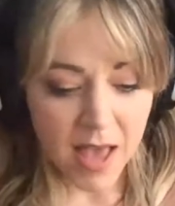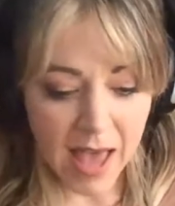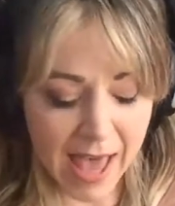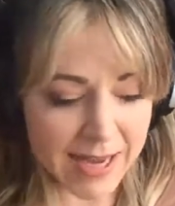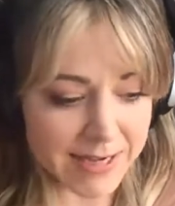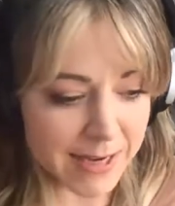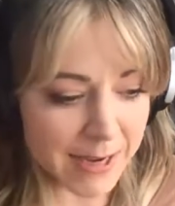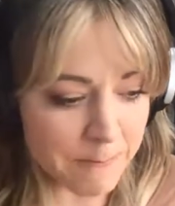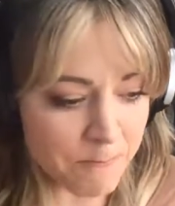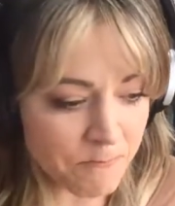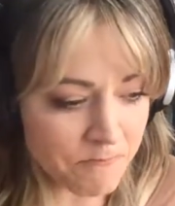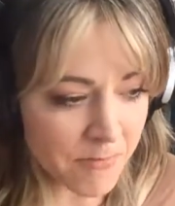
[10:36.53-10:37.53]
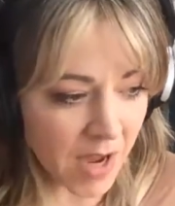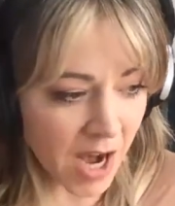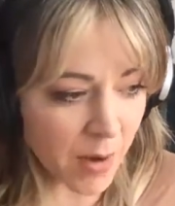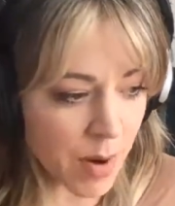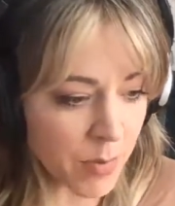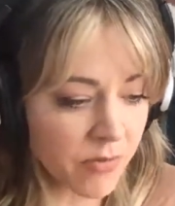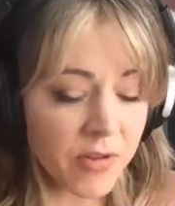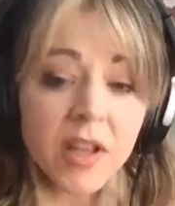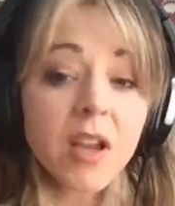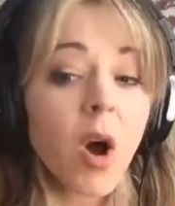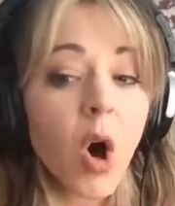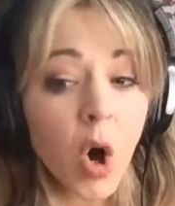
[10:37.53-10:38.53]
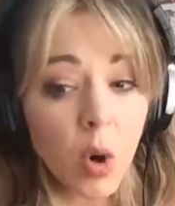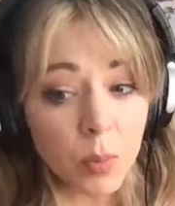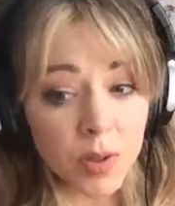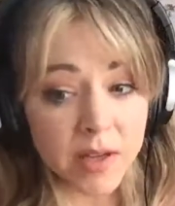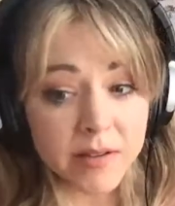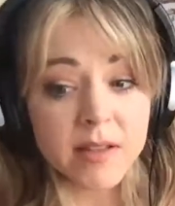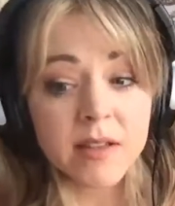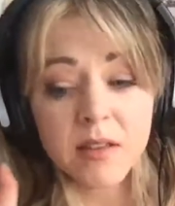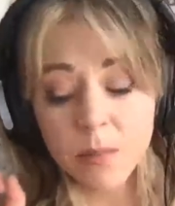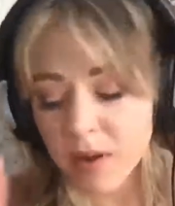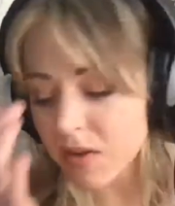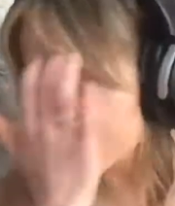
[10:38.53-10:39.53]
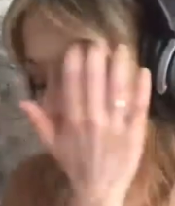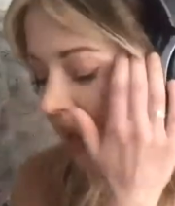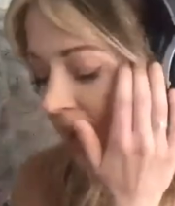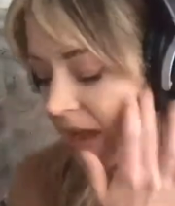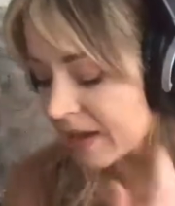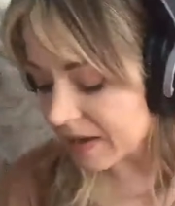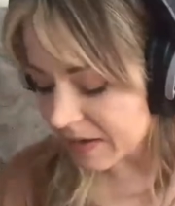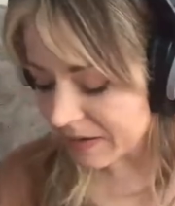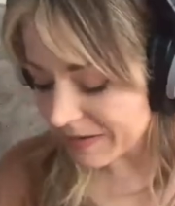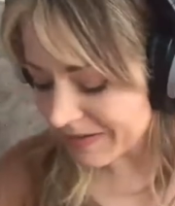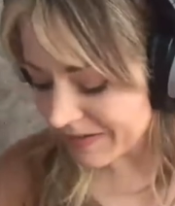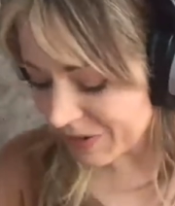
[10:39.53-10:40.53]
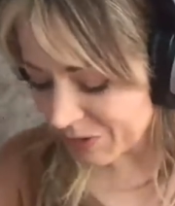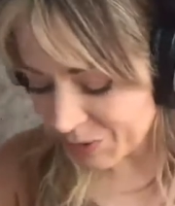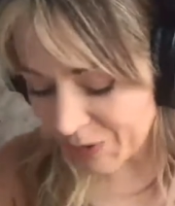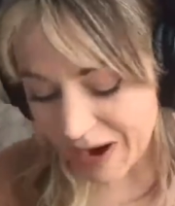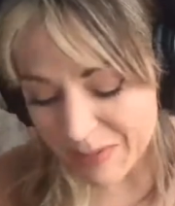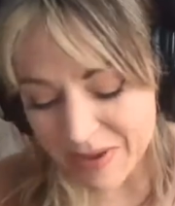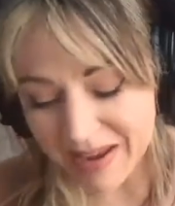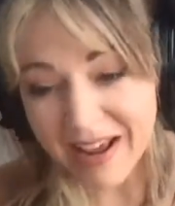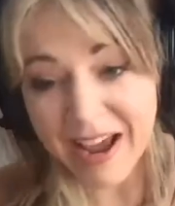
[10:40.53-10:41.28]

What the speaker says: And I remember feeling hopeless is the best way I can describe it.